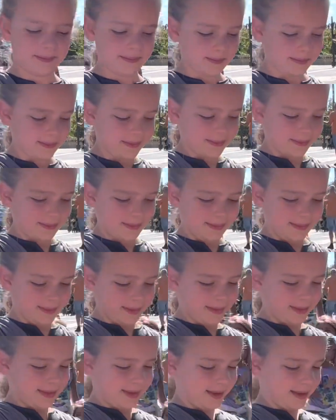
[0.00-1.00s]

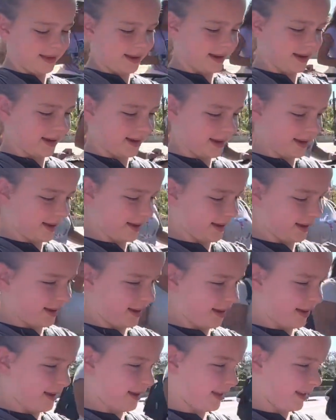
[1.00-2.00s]

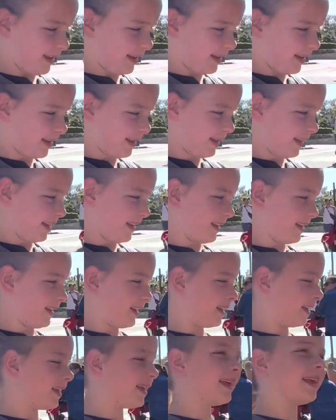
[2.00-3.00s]

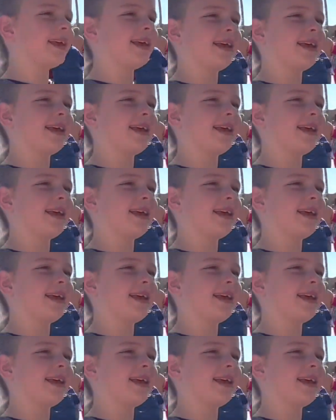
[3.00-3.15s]
(silence)